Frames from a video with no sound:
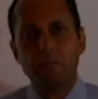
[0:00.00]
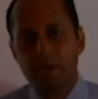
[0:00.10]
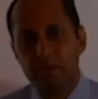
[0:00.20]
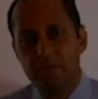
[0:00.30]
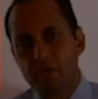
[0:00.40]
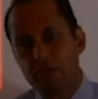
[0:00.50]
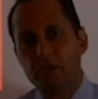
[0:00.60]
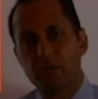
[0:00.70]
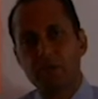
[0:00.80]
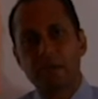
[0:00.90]
My name is
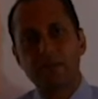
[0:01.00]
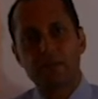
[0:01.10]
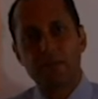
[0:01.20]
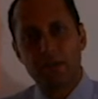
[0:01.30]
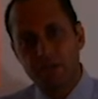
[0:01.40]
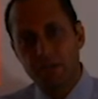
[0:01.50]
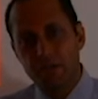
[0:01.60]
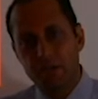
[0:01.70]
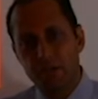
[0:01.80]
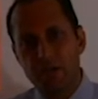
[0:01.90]
Dr. Hatem
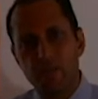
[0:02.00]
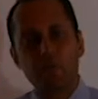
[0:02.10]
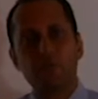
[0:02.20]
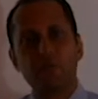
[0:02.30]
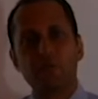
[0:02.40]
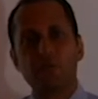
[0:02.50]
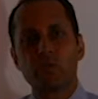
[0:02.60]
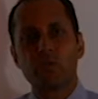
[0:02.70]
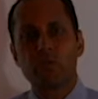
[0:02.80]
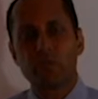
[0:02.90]
Eleishi. I'm a
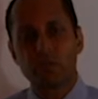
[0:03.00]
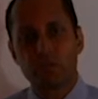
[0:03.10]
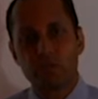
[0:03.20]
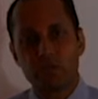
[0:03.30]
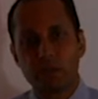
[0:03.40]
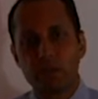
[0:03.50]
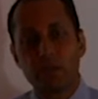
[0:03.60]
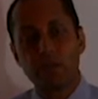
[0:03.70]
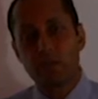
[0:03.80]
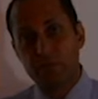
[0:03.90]
professor of rheumatology at
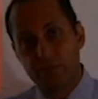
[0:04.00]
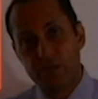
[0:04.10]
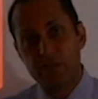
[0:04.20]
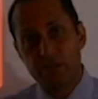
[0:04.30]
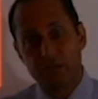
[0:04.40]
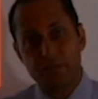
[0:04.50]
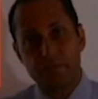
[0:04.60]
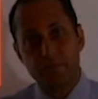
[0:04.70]
Cairo University.